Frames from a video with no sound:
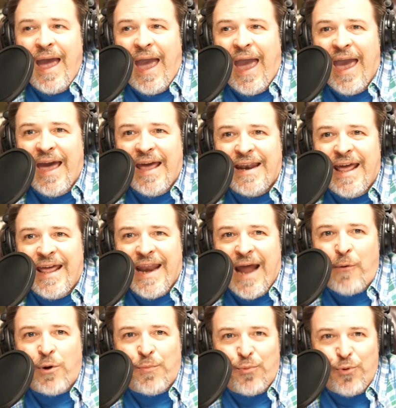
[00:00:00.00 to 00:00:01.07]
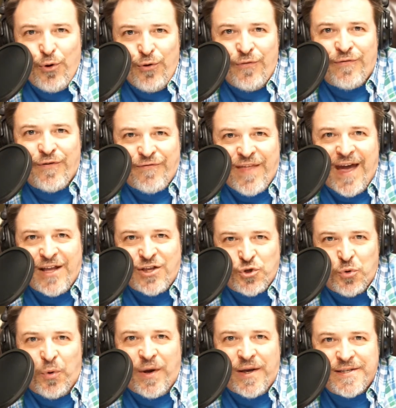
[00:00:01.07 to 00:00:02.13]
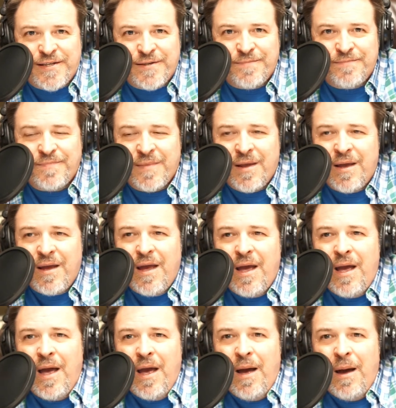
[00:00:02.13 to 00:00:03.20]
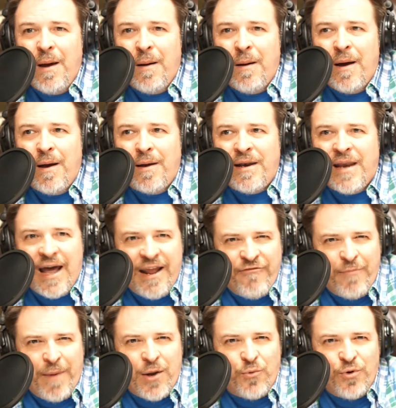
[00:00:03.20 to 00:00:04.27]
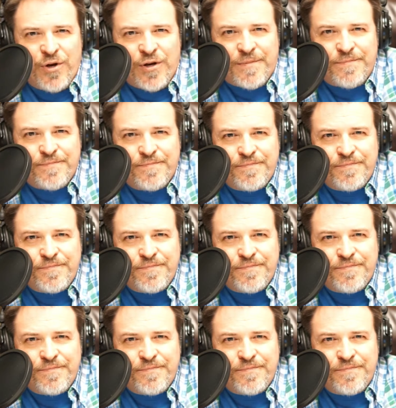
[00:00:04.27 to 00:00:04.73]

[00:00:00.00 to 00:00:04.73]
And I would approve of that choice. Not everybody would.